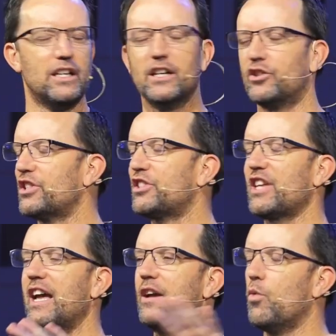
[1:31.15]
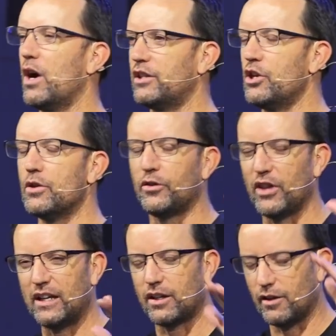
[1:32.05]
Just say what you
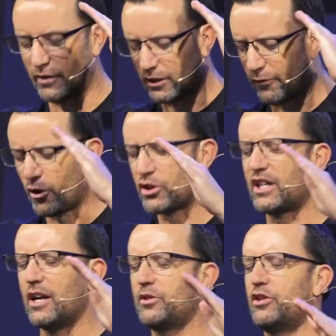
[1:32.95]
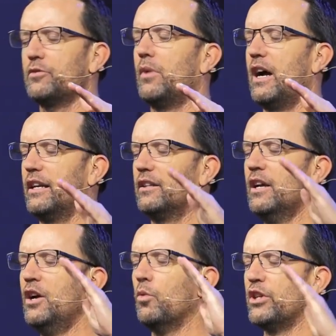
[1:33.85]
think of that first comes to your mind
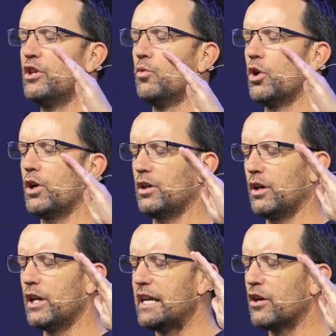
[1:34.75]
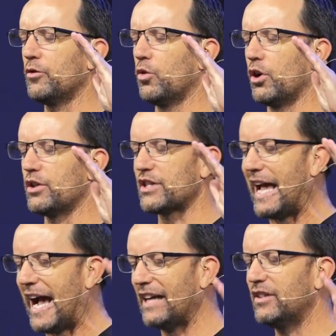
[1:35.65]
when you word, hear the words
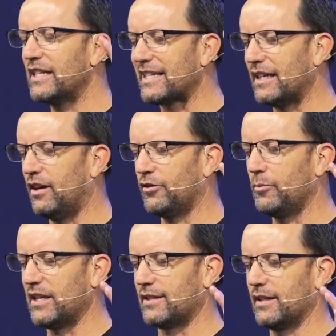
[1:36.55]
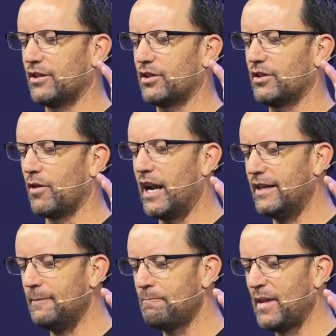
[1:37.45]
Adventist health message.
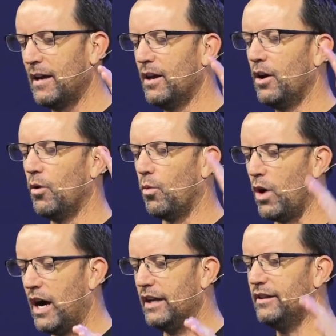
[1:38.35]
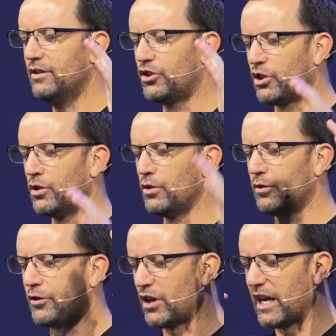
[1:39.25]
Ready? One, two,
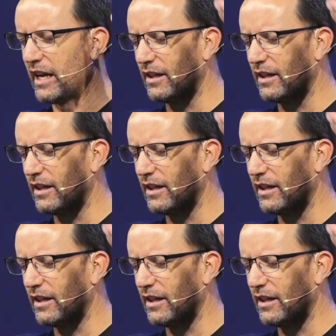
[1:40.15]
three.